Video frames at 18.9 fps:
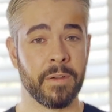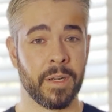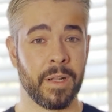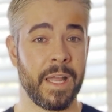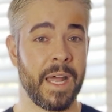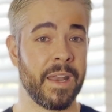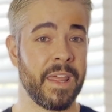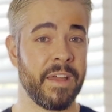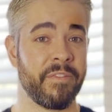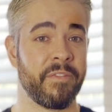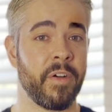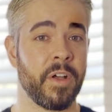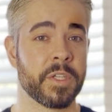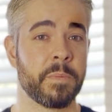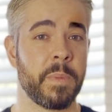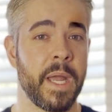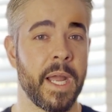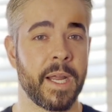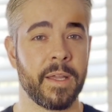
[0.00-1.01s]
A lot of that falls
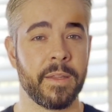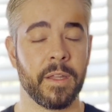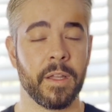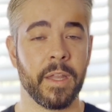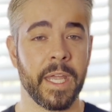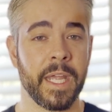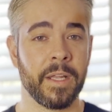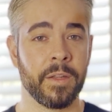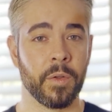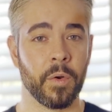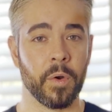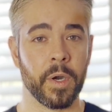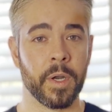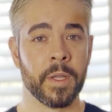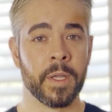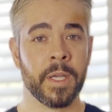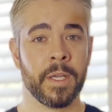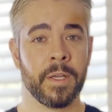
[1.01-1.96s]
back on the landlord.